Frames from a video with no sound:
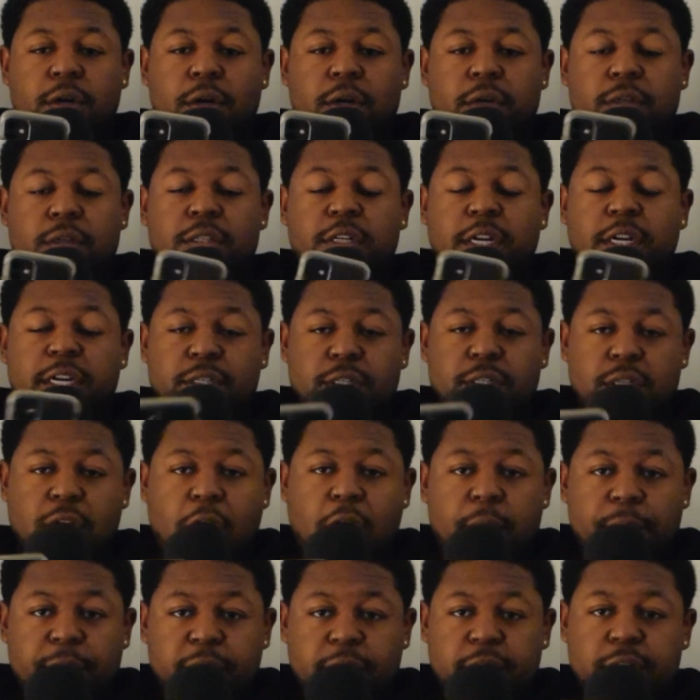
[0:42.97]
with. Today's
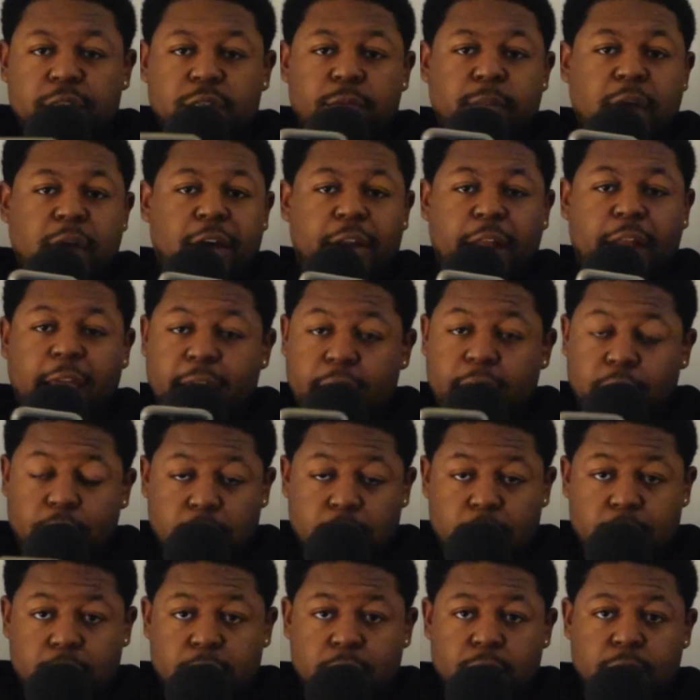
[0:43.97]
topic is about
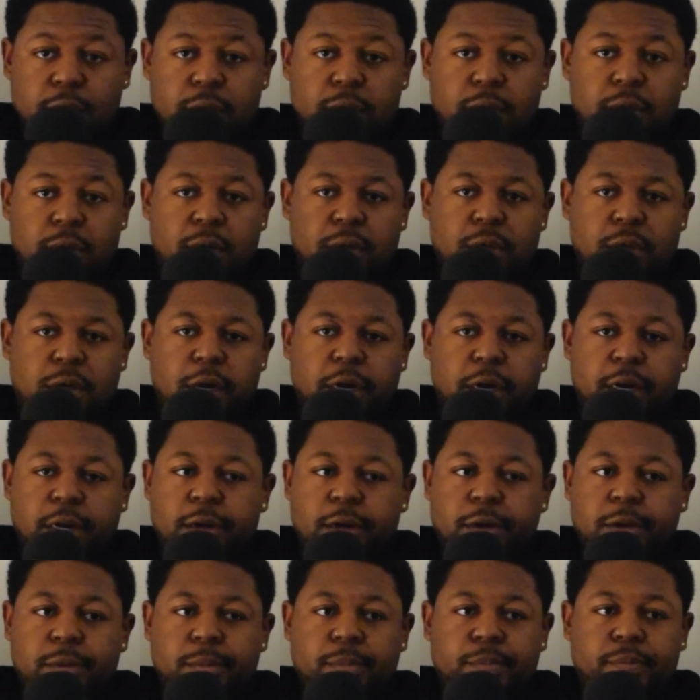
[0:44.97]
anger.
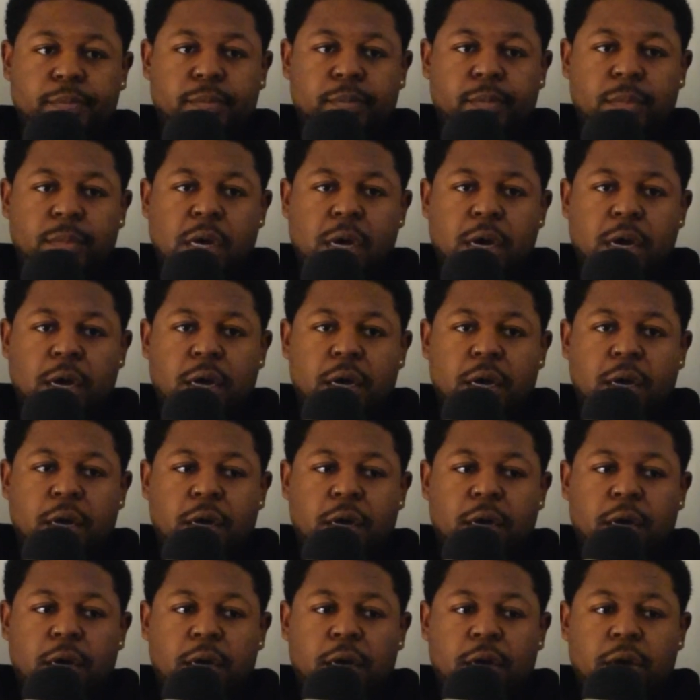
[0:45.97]
Um,
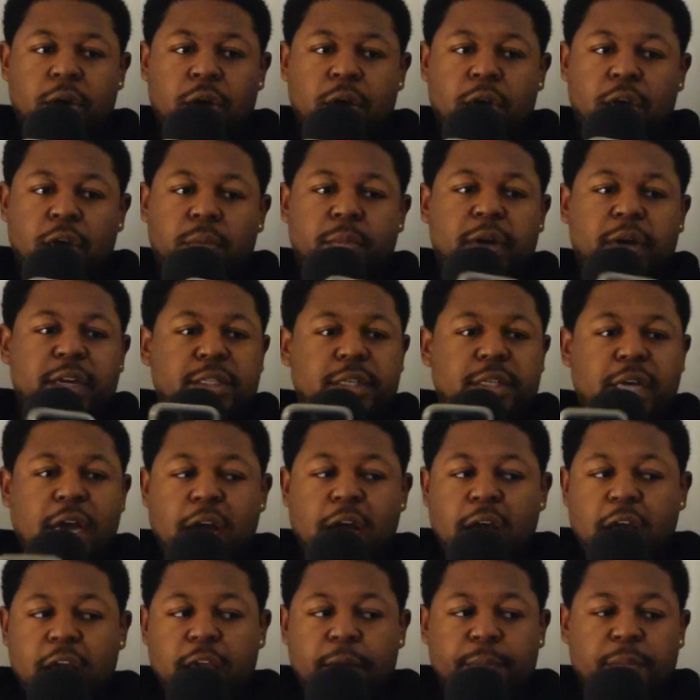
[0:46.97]
in my
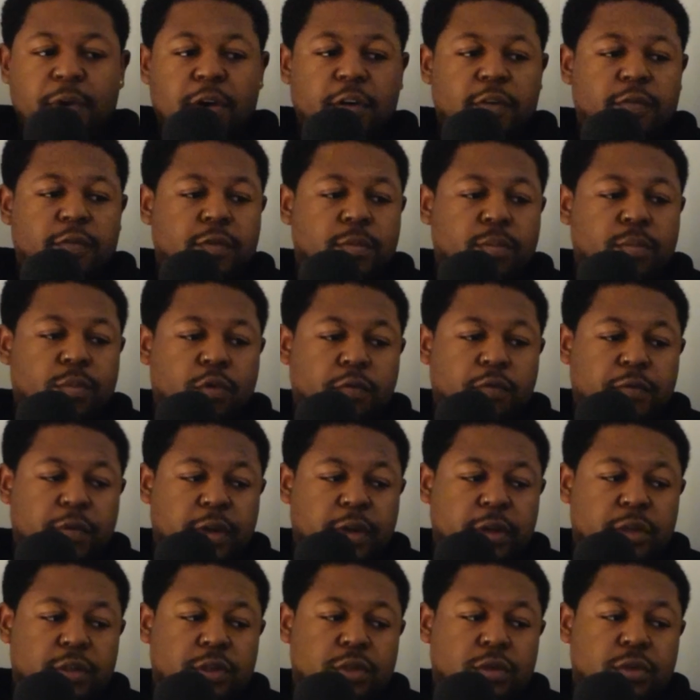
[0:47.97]
time of
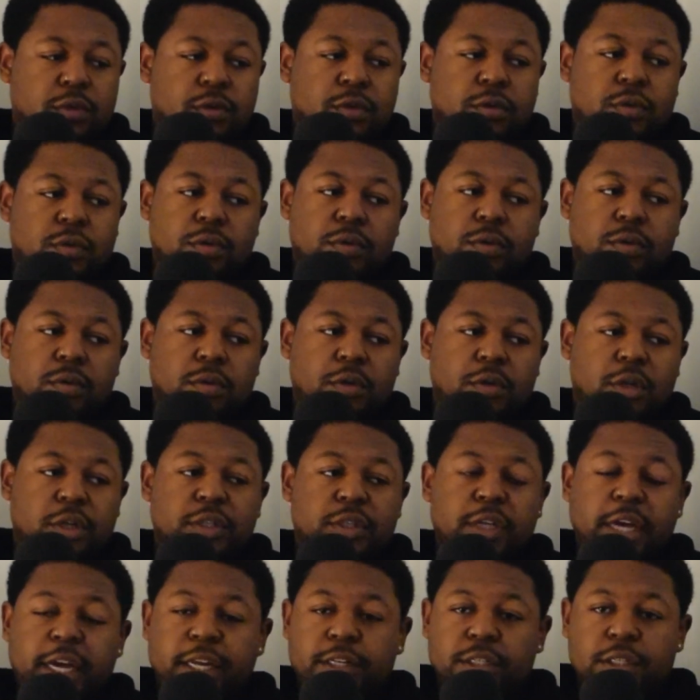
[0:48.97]
moving to Los
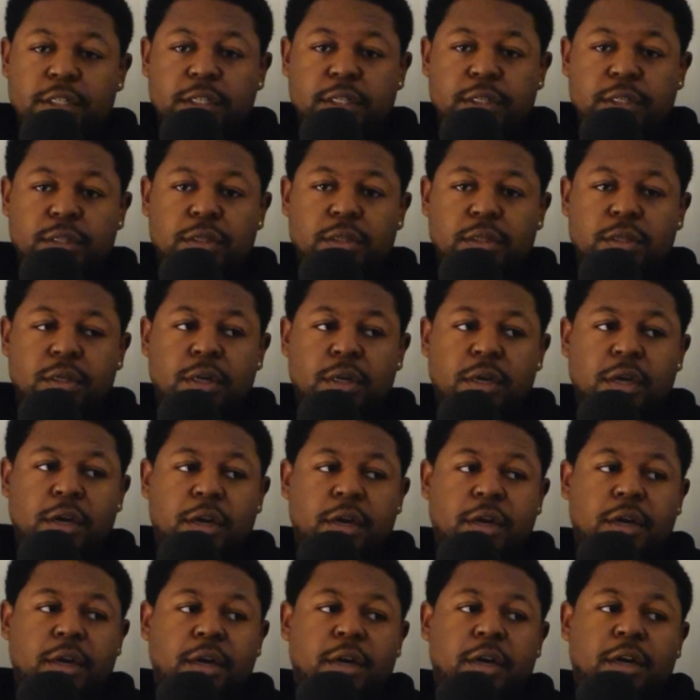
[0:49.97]
Angeles,
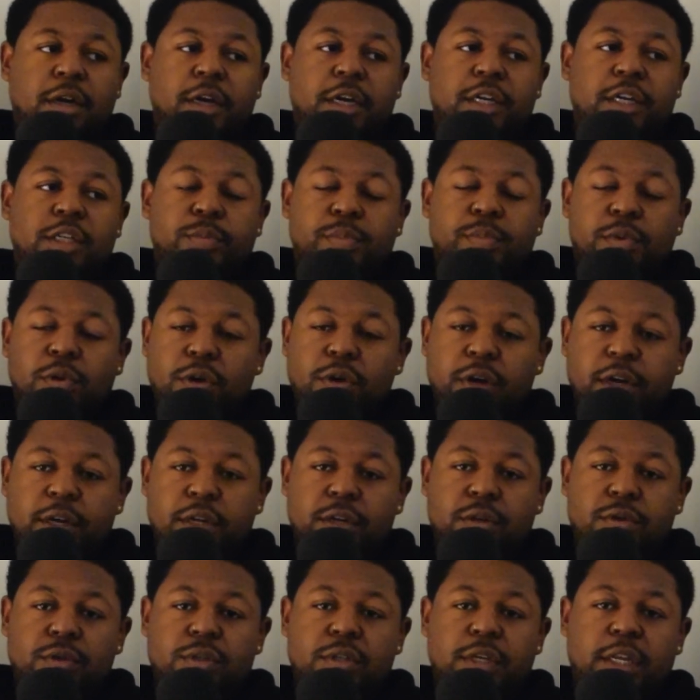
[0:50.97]
exploring a
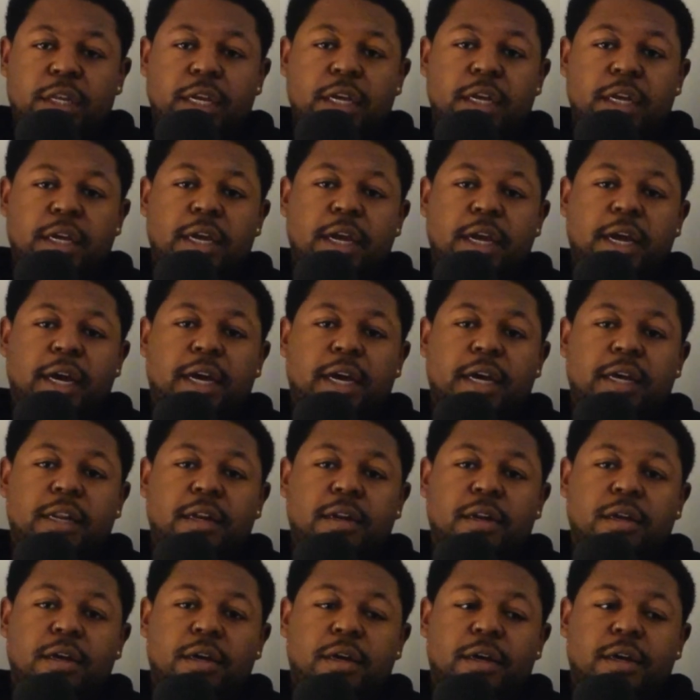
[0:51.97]
new city,
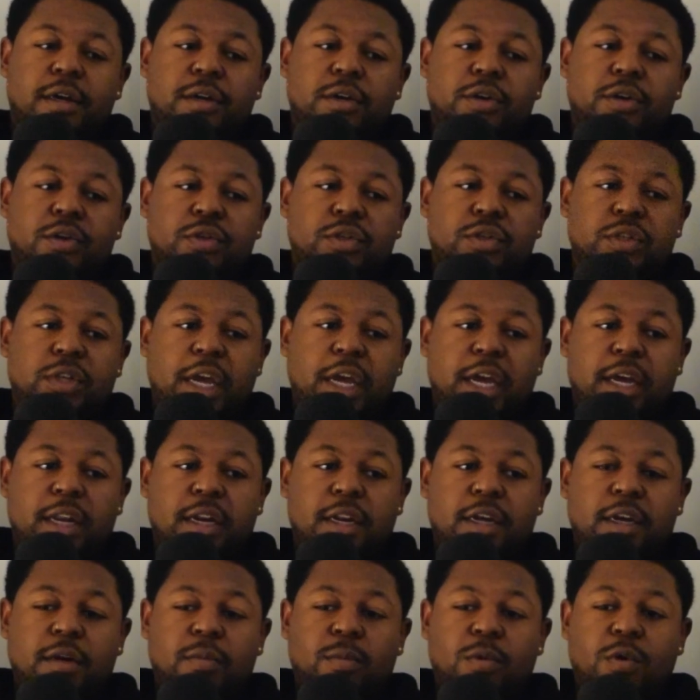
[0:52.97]
and
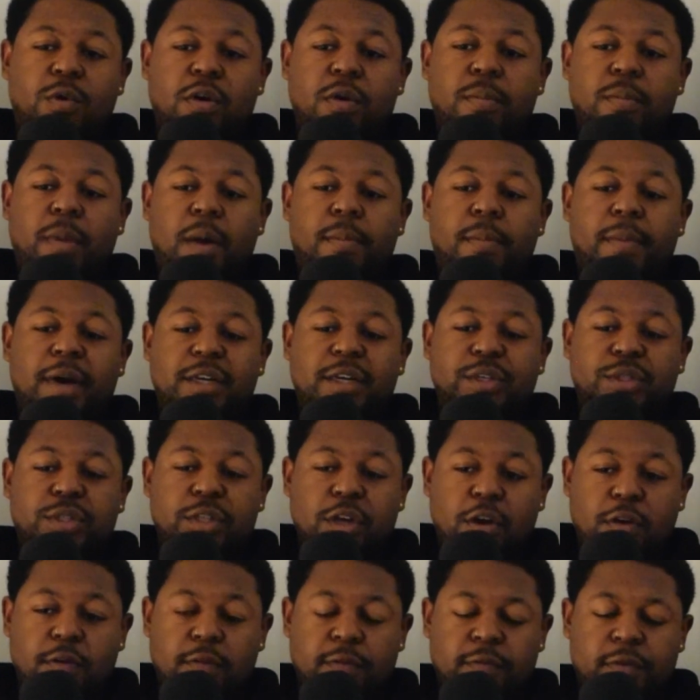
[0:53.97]
understanding more about
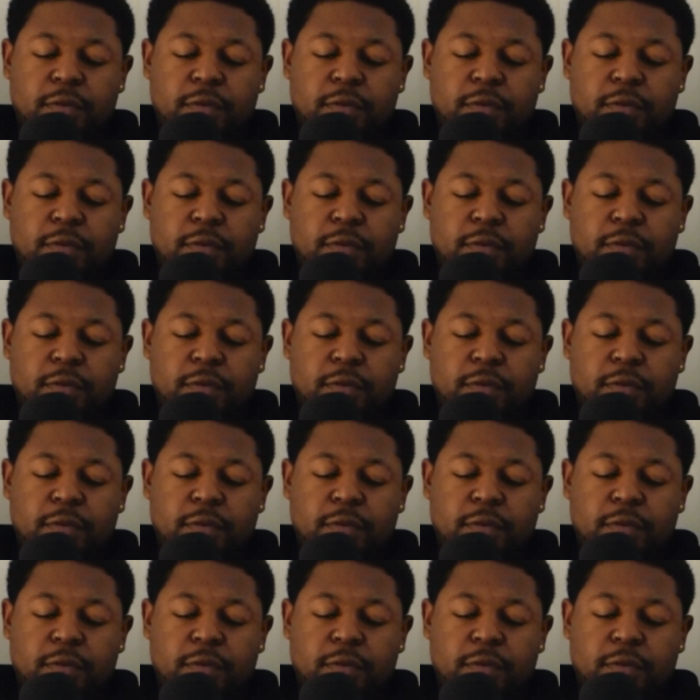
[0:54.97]
myself,